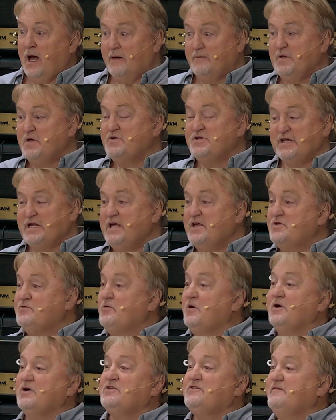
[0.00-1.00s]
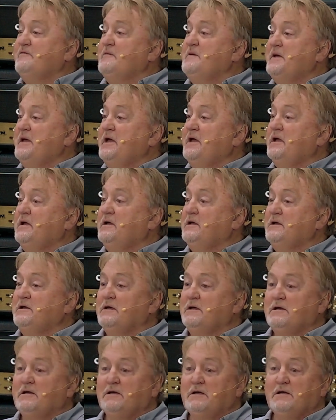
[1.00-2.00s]
I'm using his words for me.
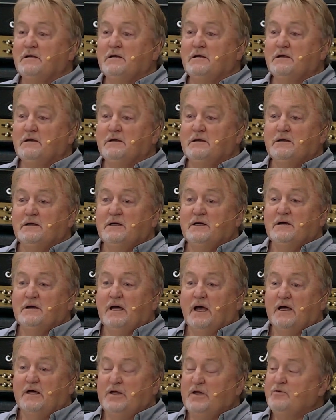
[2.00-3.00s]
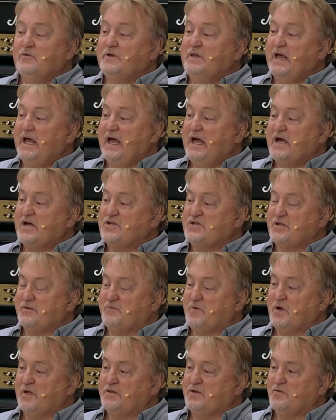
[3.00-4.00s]
You were the ass
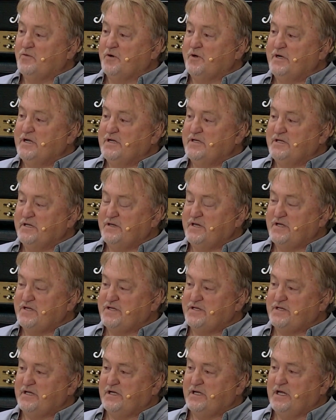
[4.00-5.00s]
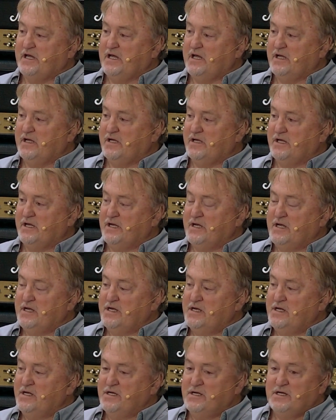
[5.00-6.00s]
that brought the word into this city.
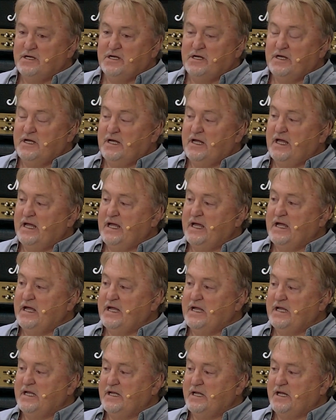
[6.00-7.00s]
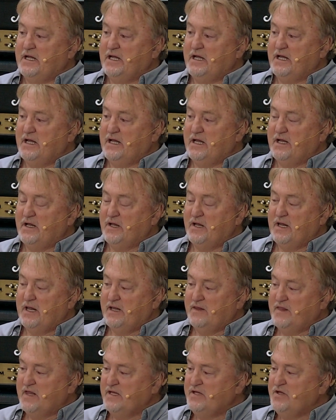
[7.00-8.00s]
And
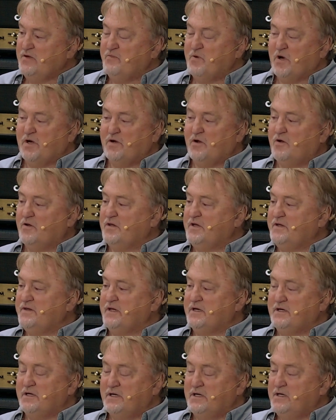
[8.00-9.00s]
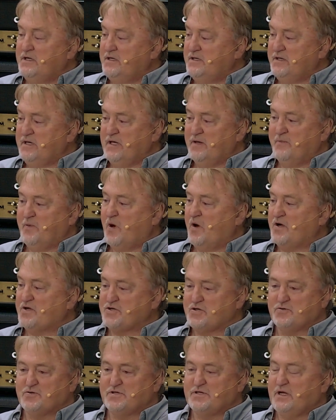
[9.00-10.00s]
then you brought all of the
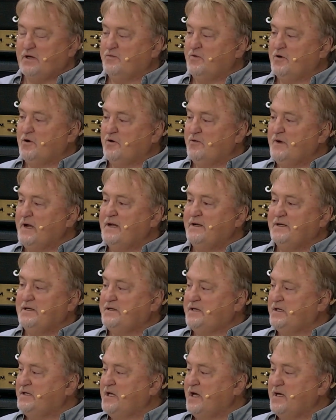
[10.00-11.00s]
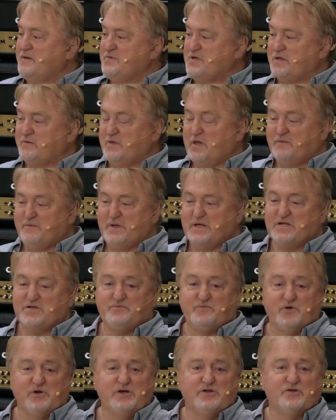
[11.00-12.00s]
apostles that were around at the time, some of the
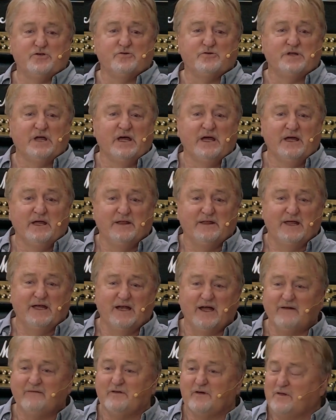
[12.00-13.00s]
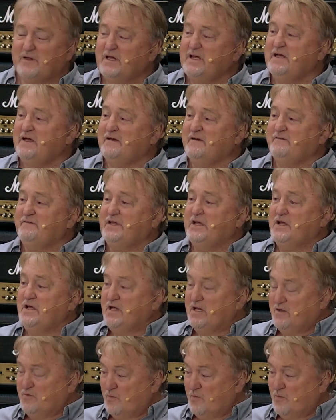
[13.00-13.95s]
best preachers that ever lived,